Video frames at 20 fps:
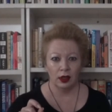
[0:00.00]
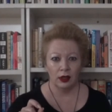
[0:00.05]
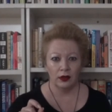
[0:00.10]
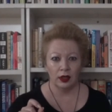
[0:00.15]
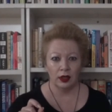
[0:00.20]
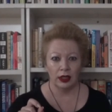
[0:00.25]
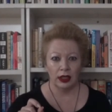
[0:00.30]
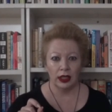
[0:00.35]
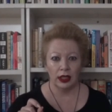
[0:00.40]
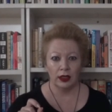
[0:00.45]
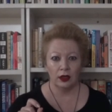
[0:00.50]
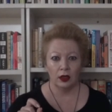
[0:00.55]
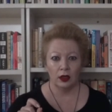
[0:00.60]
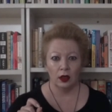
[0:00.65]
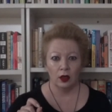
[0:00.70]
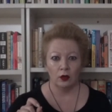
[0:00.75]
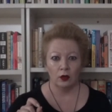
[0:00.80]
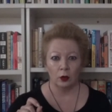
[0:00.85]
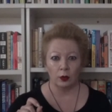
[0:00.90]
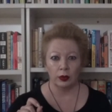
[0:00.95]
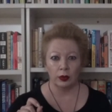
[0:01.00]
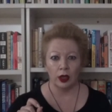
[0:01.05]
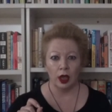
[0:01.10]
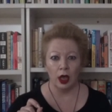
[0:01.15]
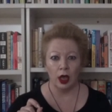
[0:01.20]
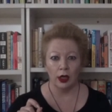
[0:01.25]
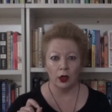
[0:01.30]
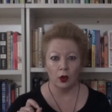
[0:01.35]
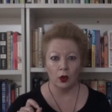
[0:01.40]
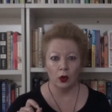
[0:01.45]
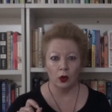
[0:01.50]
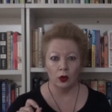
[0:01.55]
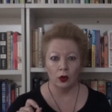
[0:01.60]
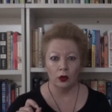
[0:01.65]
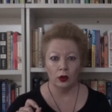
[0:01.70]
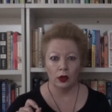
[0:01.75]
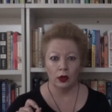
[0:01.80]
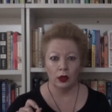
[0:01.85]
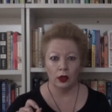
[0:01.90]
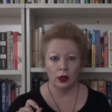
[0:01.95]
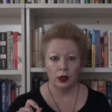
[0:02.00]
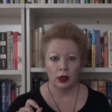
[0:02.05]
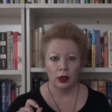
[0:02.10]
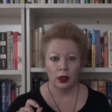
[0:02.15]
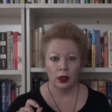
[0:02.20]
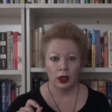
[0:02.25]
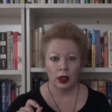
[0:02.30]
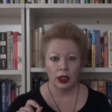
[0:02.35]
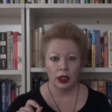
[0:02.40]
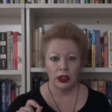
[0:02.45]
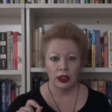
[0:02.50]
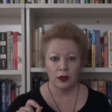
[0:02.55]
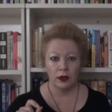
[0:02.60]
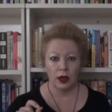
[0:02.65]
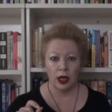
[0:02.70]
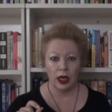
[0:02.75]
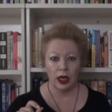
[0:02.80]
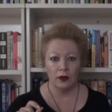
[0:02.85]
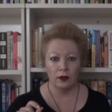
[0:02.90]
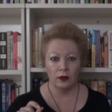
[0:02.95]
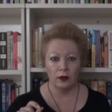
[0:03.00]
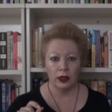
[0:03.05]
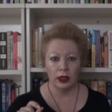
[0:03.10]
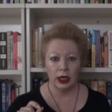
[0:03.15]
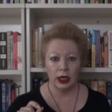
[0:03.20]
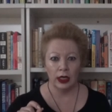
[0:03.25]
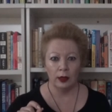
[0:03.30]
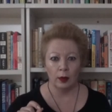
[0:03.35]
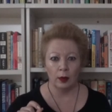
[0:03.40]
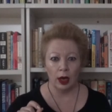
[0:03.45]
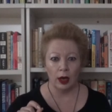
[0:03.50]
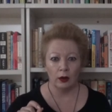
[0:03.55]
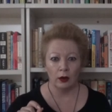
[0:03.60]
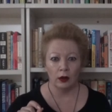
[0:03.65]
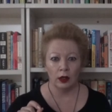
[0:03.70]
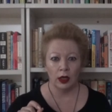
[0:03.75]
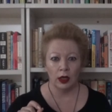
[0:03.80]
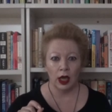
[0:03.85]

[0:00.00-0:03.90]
that hit reply all to every email?